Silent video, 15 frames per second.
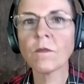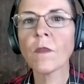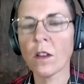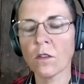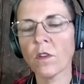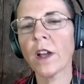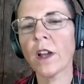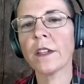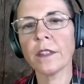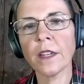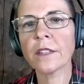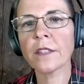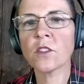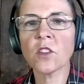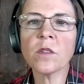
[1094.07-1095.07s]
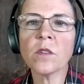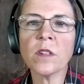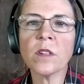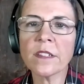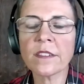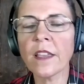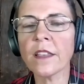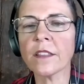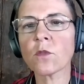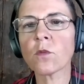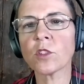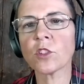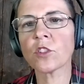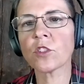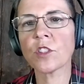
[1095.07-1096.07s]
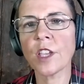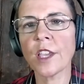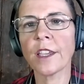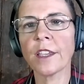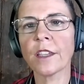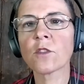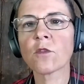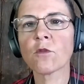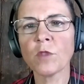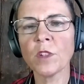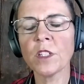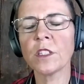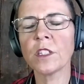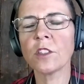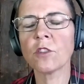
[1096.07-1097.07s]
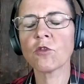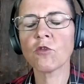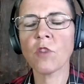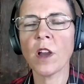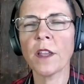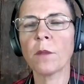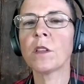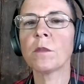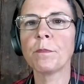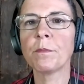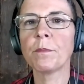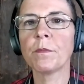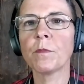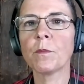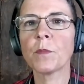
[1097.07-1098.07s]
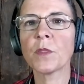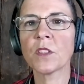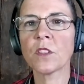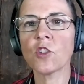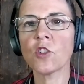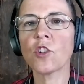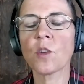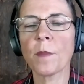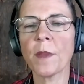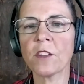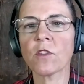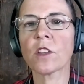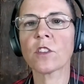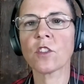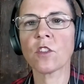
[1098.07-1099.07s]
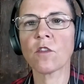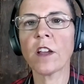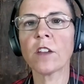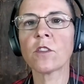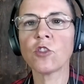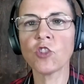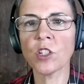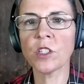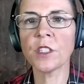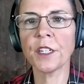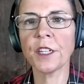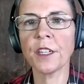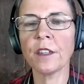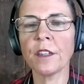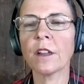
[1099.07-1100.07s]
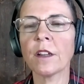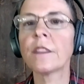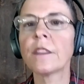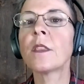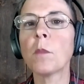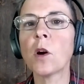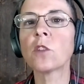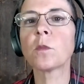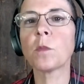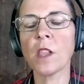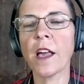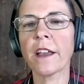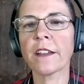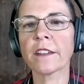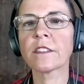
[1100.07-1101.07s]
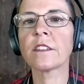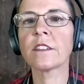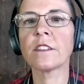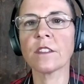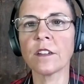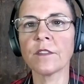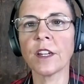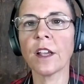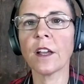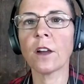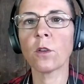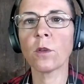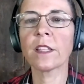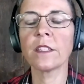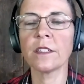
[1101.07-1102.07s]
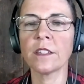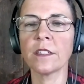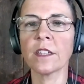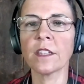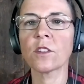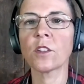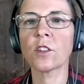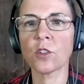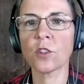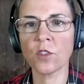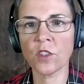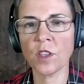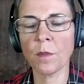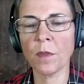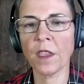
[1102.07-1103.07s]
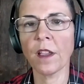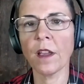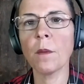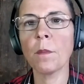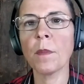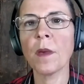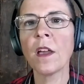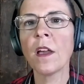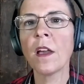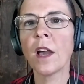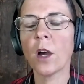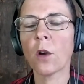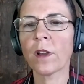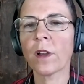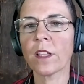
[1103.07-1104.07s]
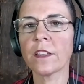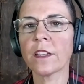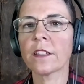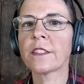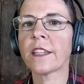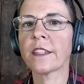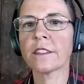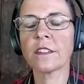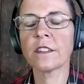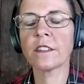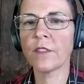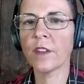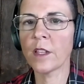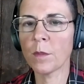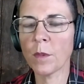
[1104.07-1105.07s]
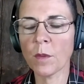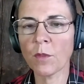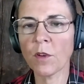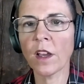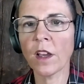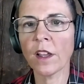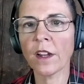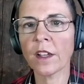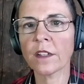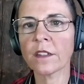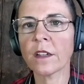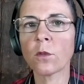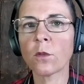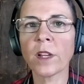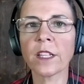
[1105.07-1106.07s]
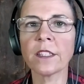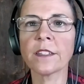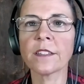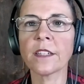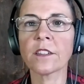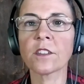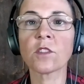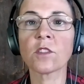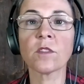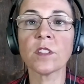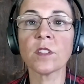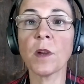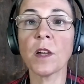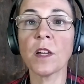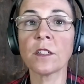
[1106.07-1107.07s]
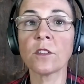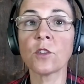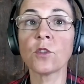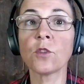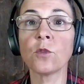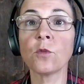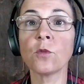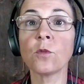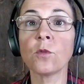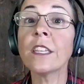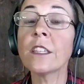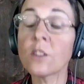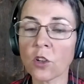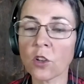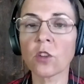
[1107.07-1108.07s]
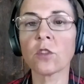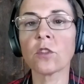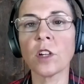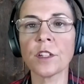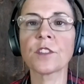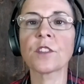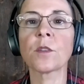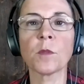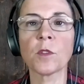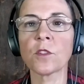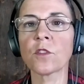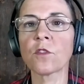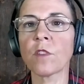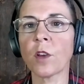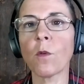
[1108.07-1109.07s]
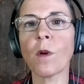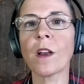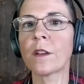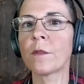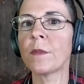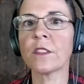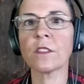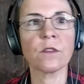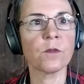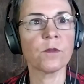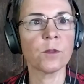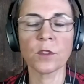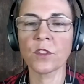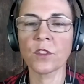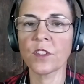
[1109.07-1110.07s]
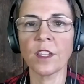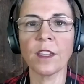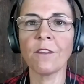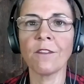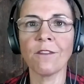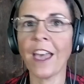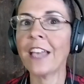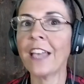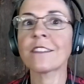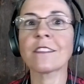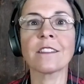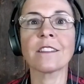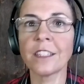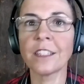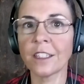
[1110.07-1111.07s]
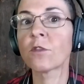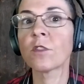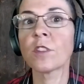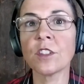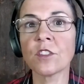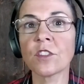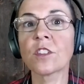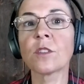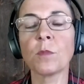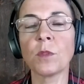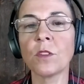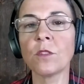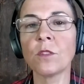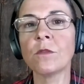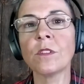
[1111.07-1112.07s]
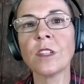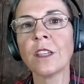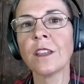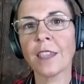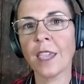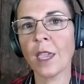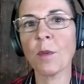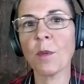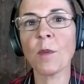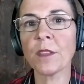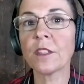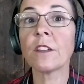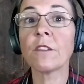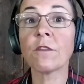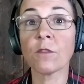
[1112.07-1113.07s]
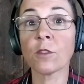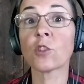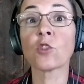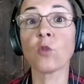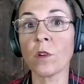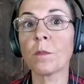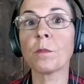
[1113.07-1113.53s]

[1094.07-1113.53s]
Right. And so in a sense, what you're saying is really try to position your metrics around agility and the multiple axes of it. How quickly it takes to turn something up, how quickly it takes to develop a product, how quickly it takes to respond to internal customers' requirements for, say, vastly increased compute capability for short